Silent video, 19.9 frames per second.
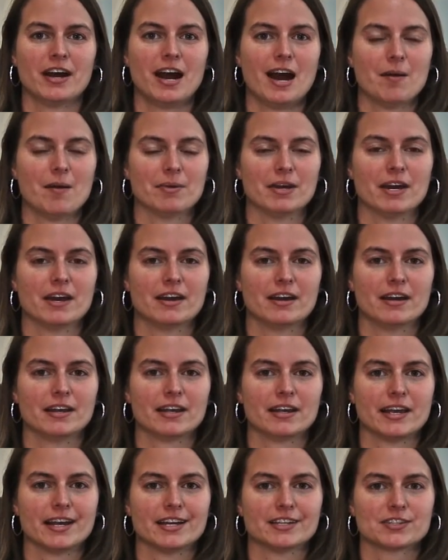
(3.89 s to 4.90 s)
copy
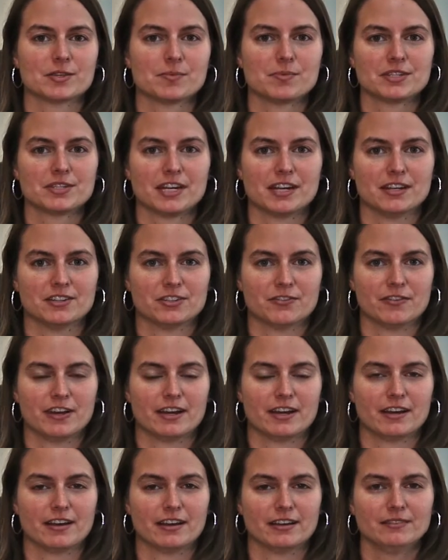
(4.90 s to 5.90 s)
editing and substantive
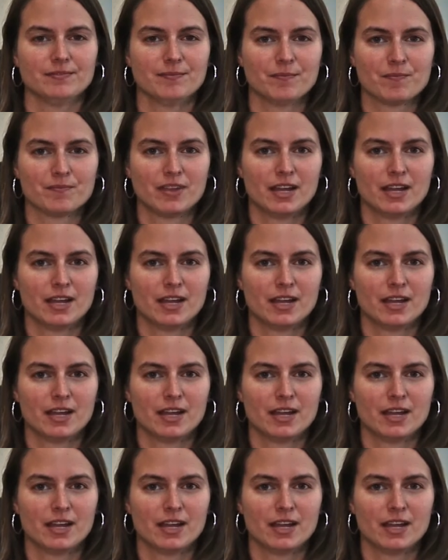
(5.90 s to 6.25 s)
editing.